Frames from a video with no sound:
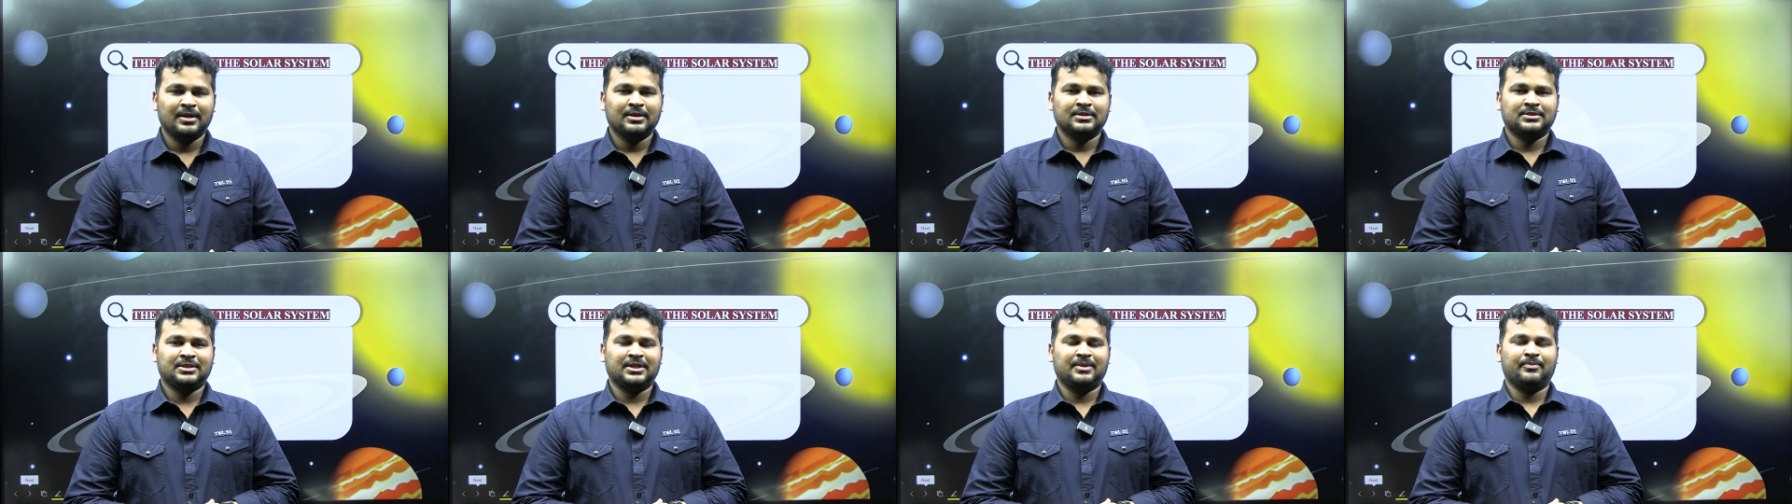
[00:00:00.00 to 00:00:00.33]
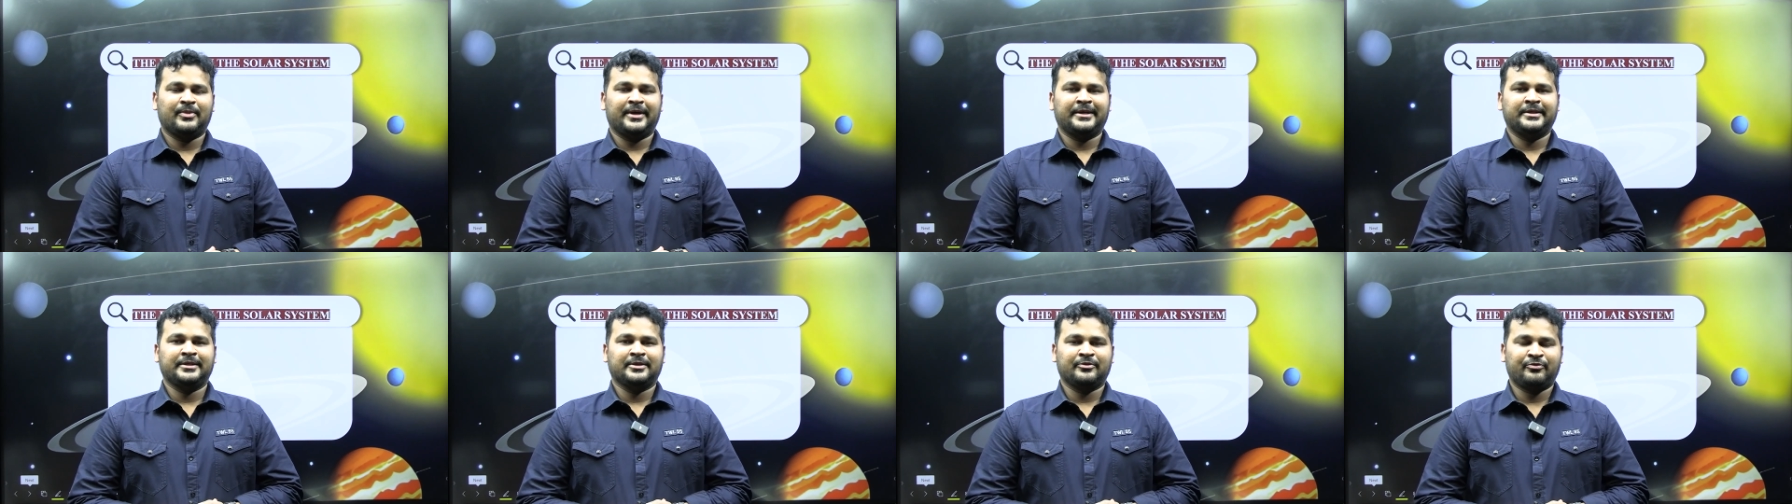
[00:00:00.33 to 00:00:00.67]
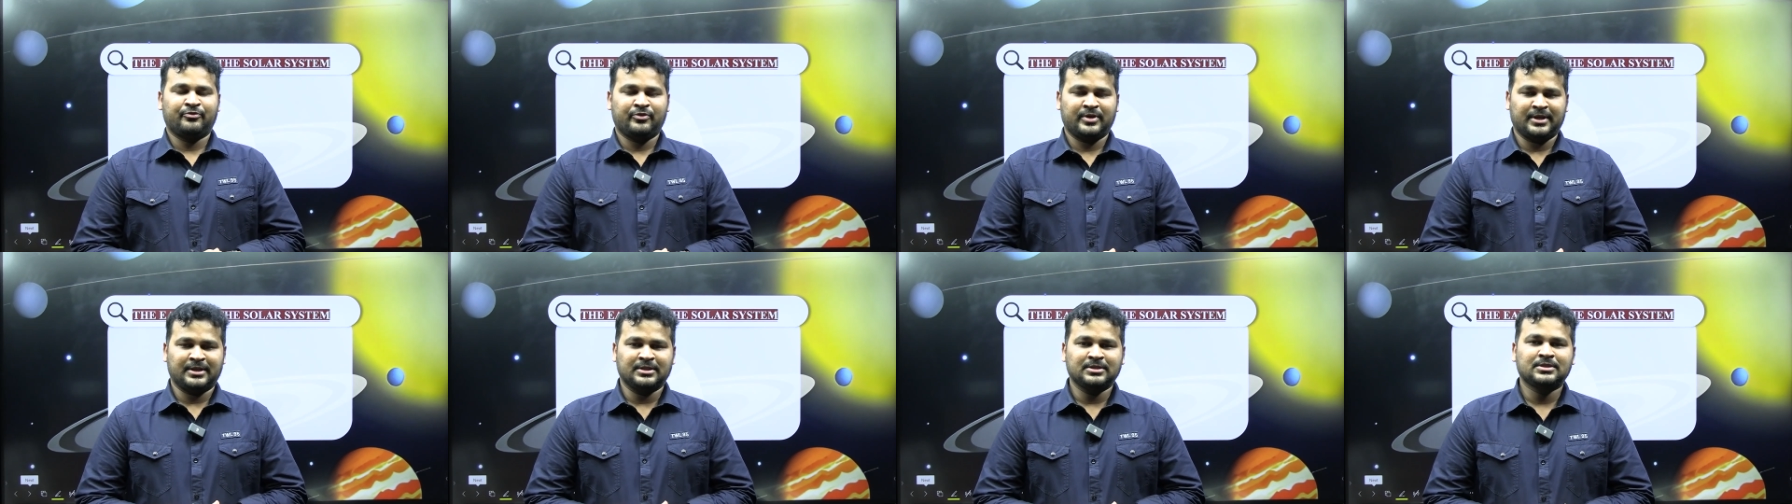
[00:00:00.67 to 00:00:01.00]
See my dear
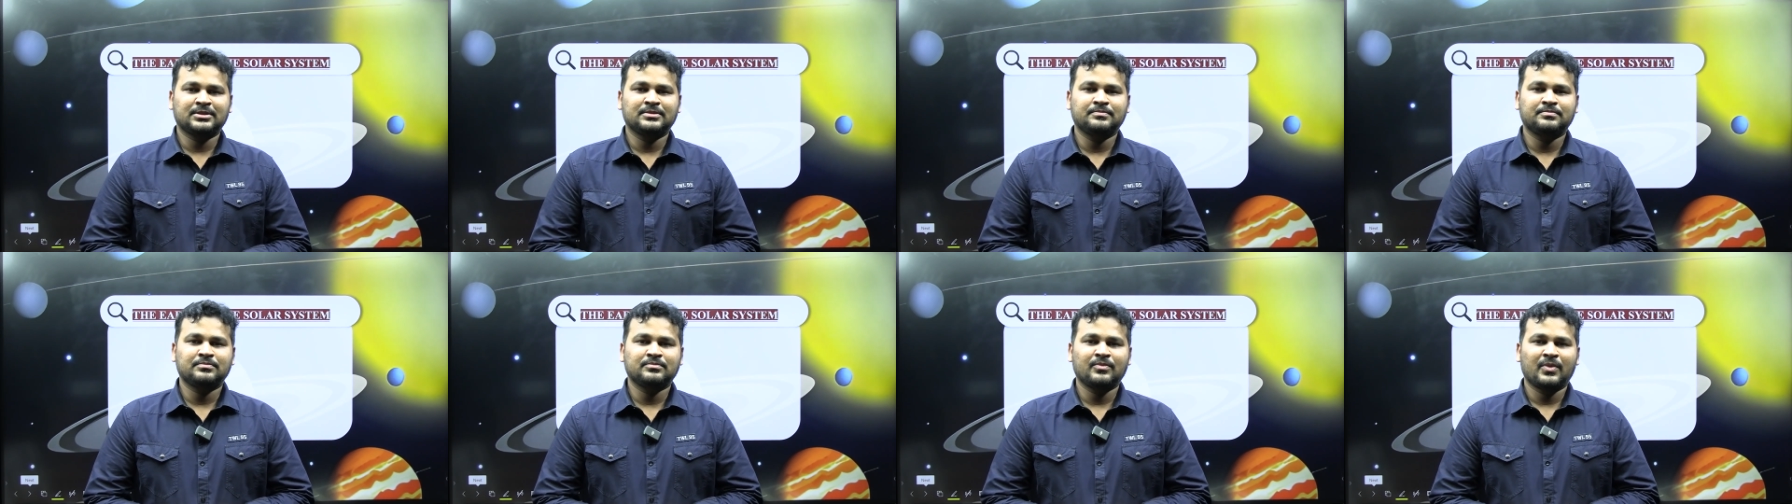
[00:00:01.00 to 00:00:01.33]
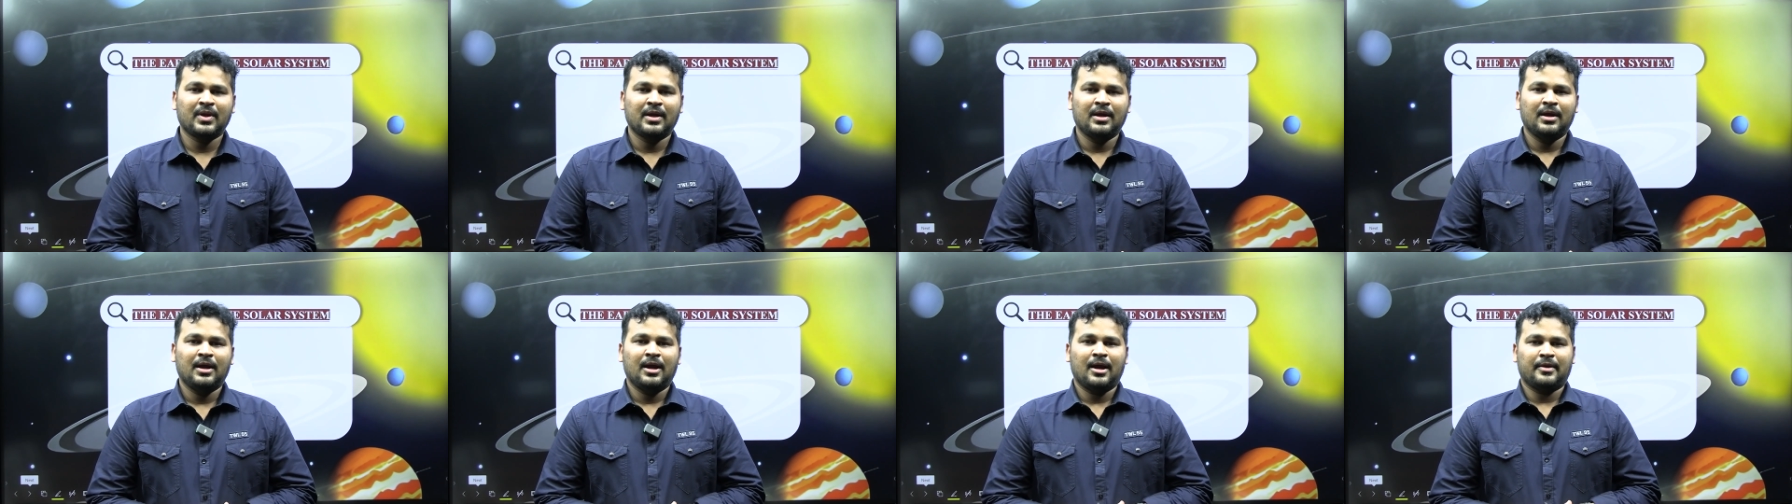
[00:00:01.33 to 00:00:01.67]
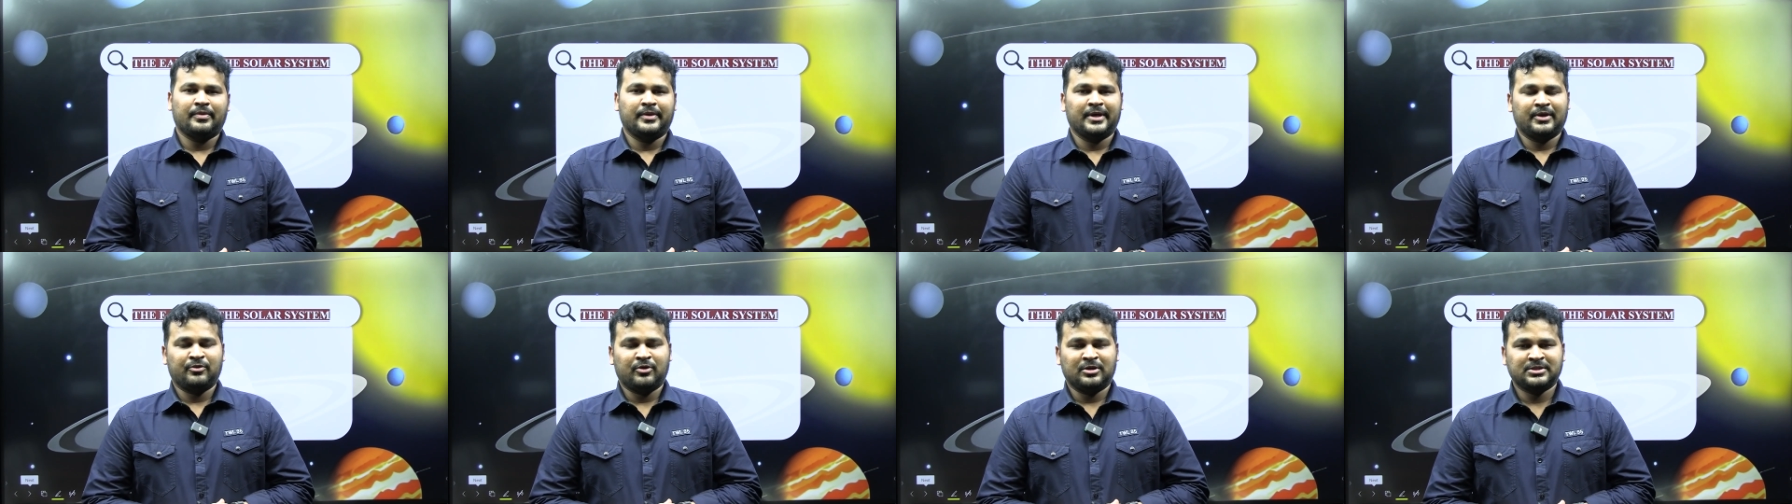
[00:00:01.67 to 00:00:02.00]
friends,
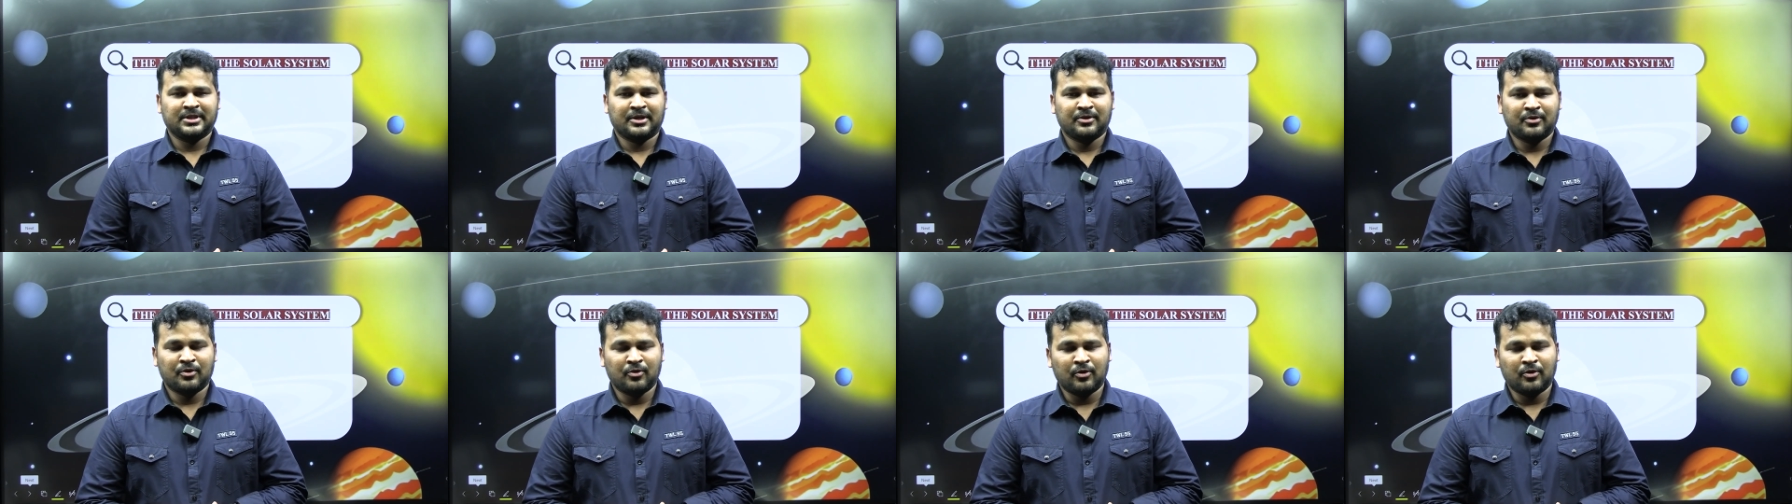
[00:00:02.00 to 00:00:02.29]
there was a